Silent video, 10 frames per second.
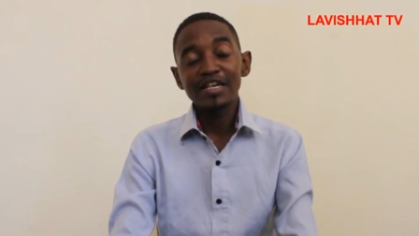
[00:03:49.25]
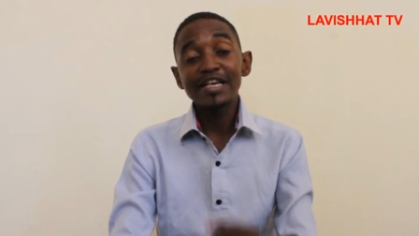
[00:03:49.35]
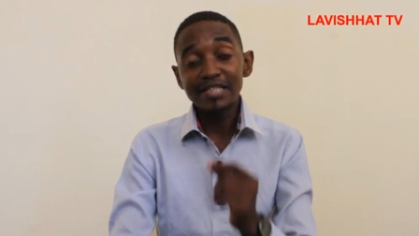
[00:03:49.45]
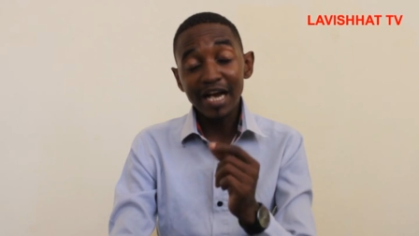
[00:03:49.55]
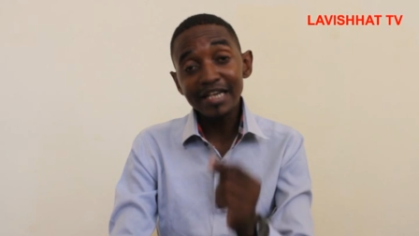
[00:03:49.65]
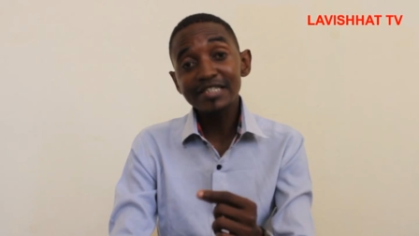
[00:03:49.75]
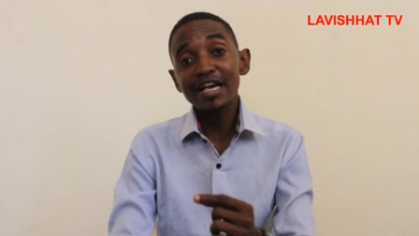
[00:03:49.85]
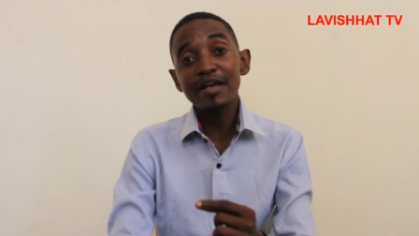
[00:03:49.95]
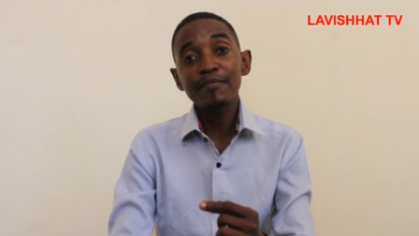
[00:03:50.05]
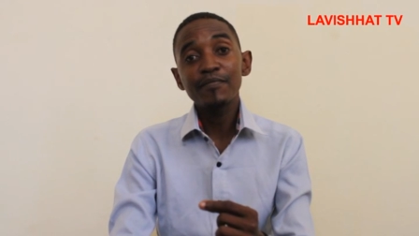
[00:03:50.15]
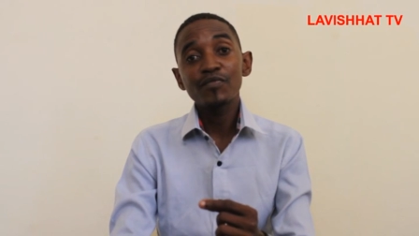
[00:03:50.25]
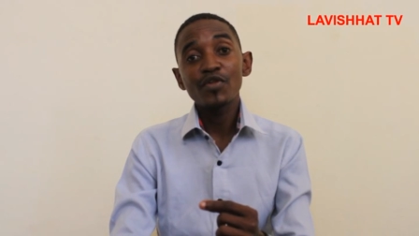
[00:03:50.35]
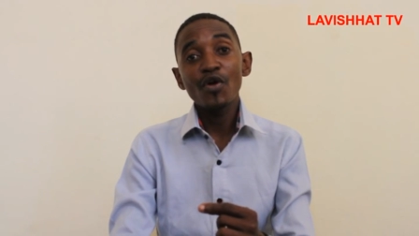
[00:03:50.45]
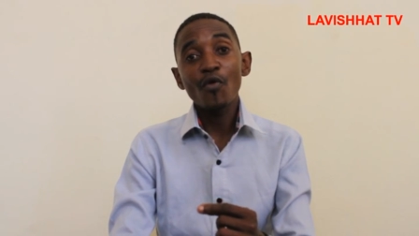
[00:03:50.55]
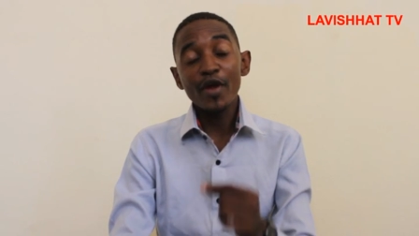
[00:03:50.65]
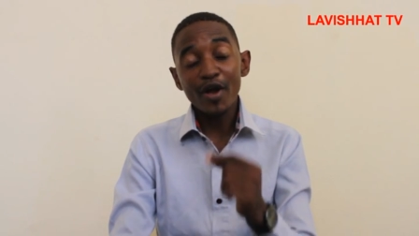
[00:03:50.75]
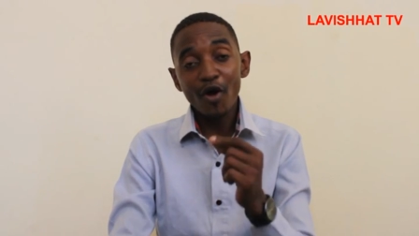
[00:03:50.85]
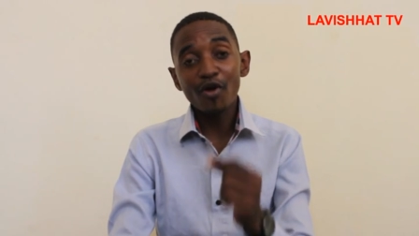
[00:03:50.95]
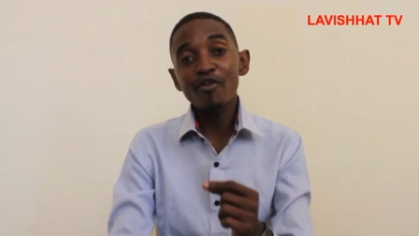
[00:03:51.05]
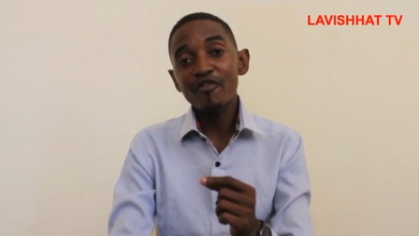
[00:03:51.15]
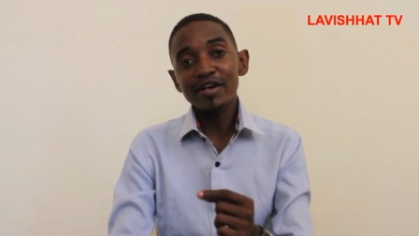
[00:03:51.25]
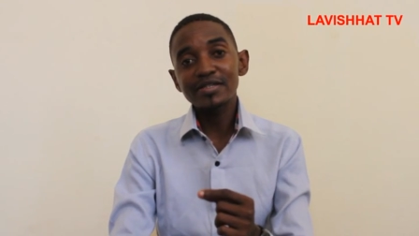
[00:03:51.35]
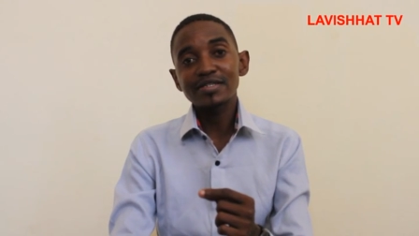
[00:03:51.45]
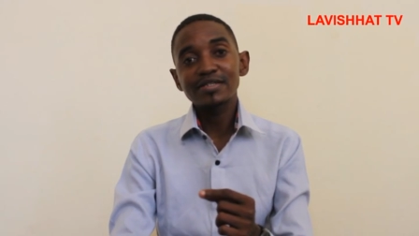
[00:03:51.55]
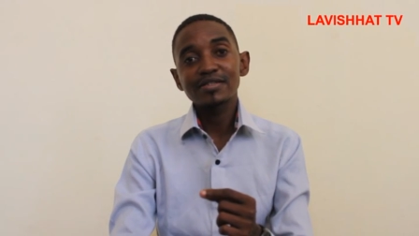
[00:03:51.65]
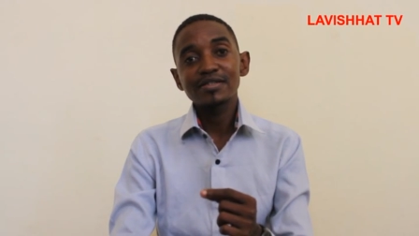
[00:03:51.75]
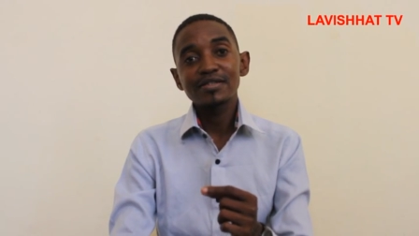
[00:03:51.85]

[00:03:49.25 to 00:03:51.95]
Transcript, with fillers: It's high time we all of us